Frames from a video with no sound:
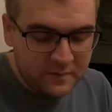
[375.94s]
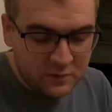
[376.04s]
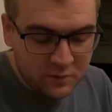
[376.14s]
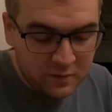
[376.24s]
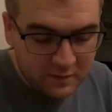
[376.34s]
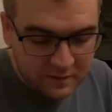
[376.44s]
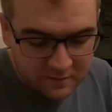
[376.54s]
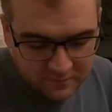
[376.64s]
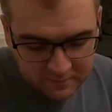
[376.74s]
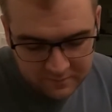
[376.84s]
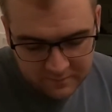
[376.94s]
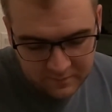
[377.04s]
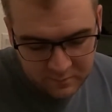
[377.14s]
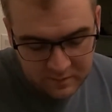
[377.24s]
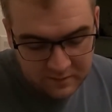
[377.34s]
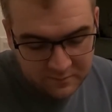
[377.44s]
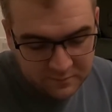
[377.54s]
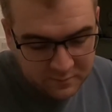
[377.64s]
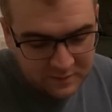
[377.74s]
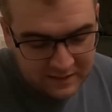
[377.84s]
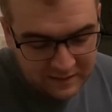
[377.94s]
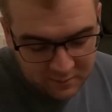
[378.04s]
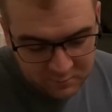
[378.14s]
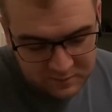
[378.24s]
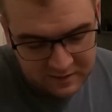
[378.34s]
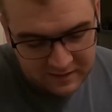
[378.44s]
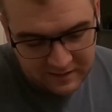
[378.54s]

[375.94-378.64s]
Took long enough. Well, we're not out of the woods yet,